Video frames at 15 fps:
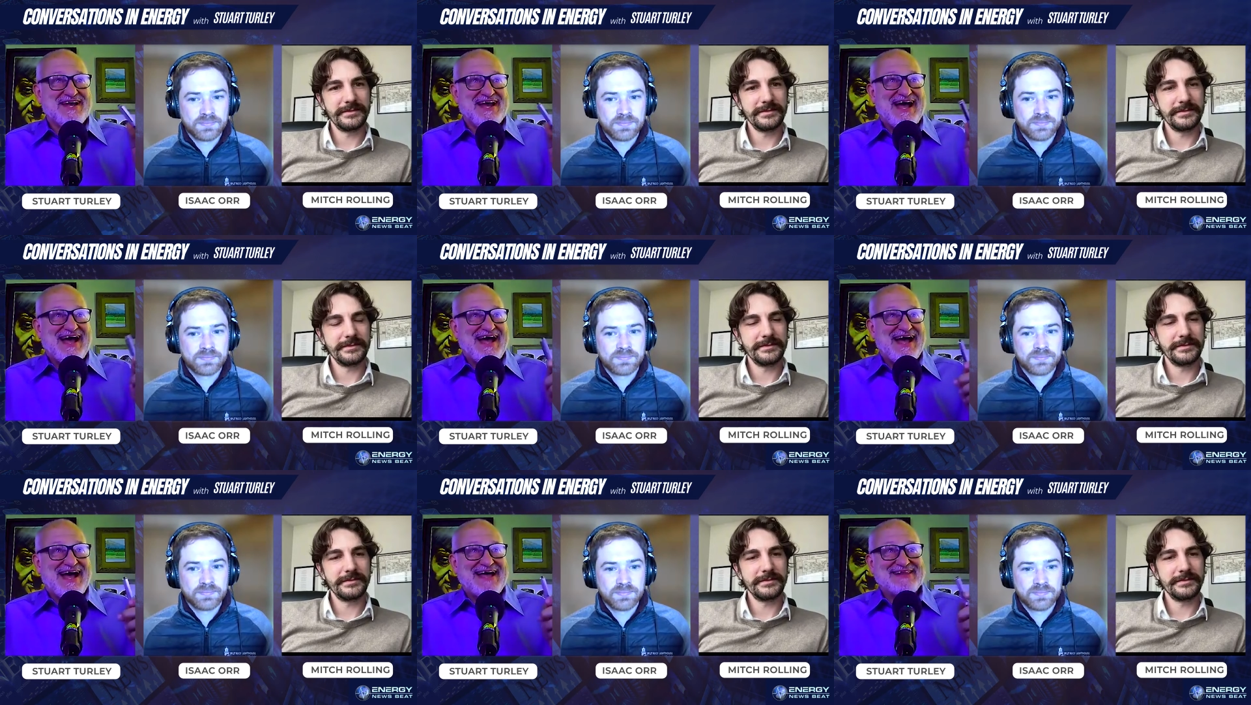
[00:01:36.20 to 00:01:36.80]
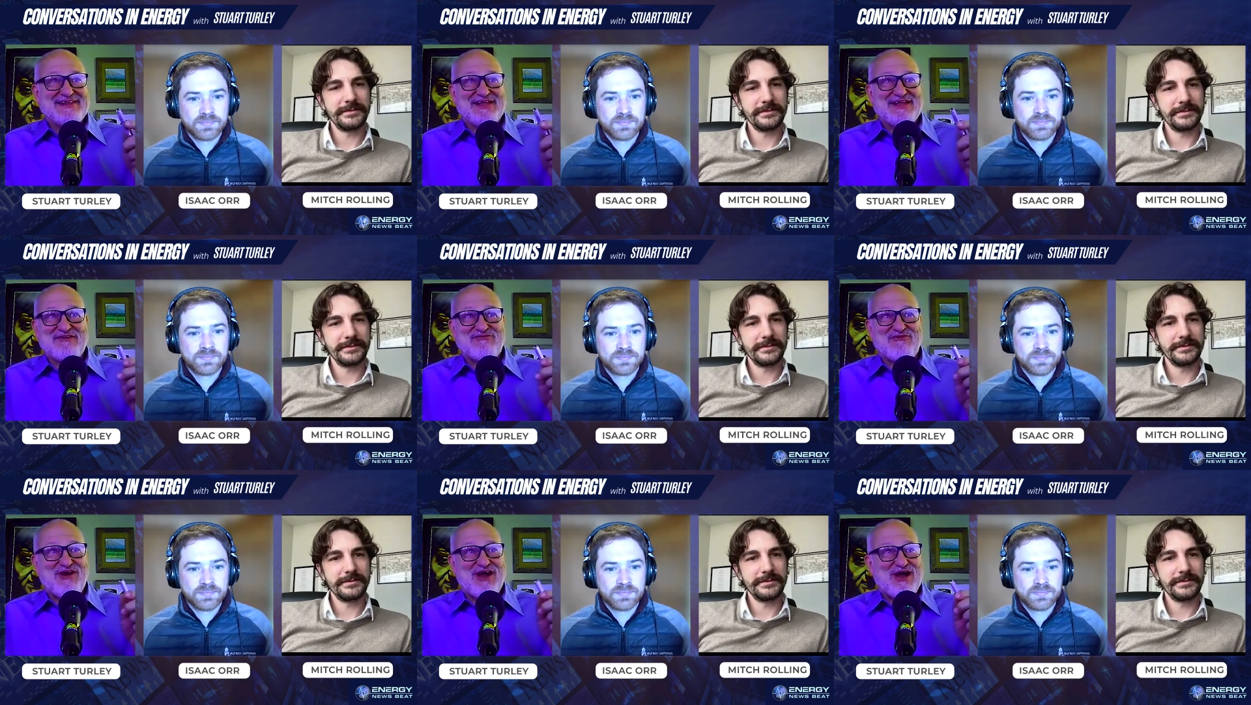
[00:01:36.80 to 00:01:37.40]
Speaker 1: Uh, I love
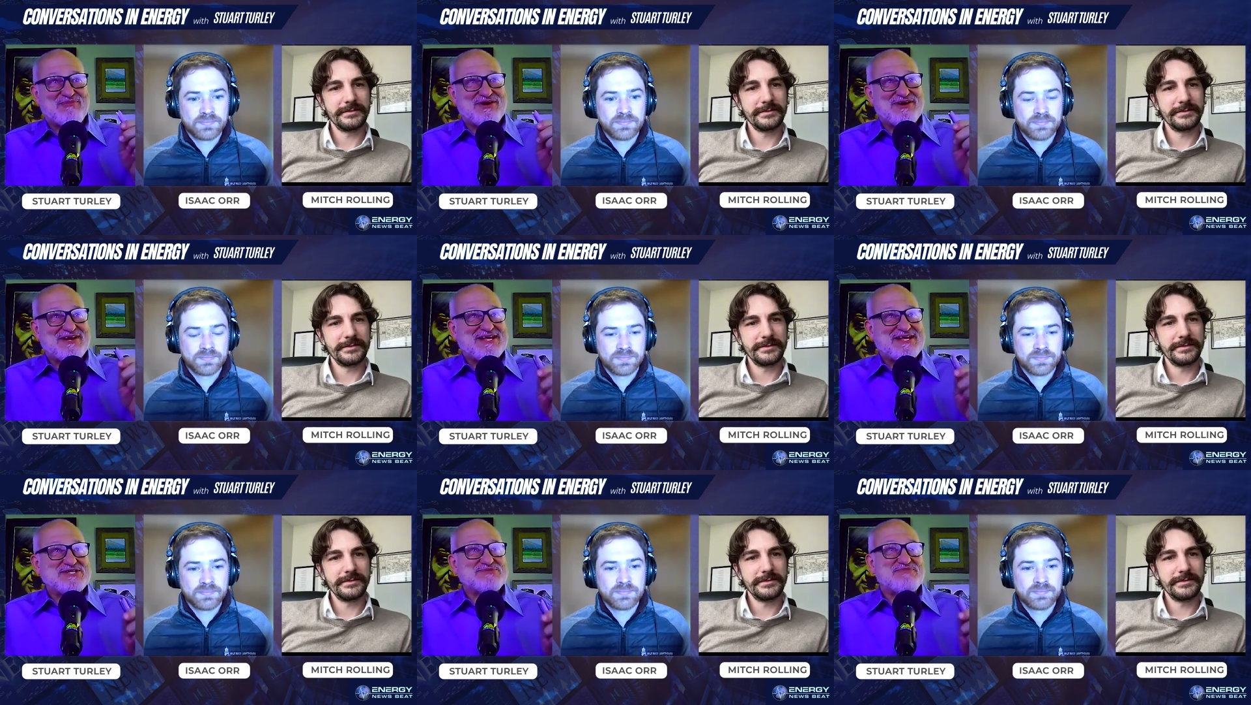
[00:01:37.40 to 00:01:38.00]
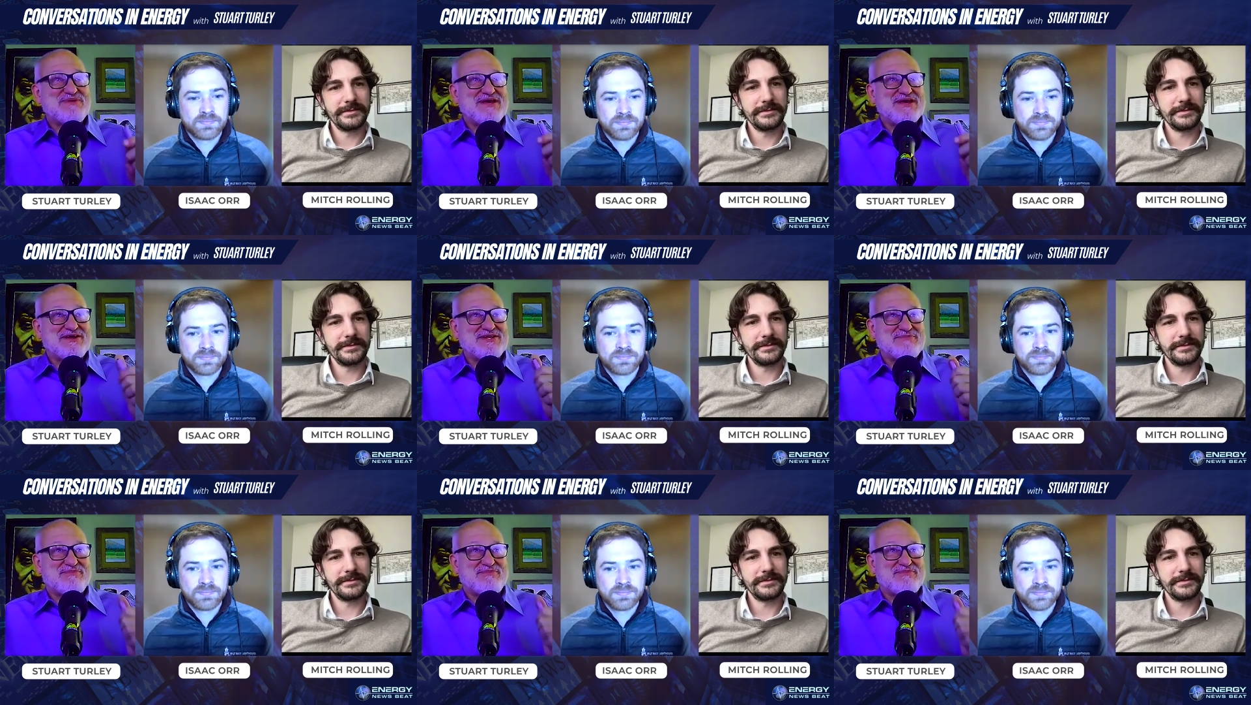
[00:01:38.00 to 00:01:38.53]
Robert. He's been on the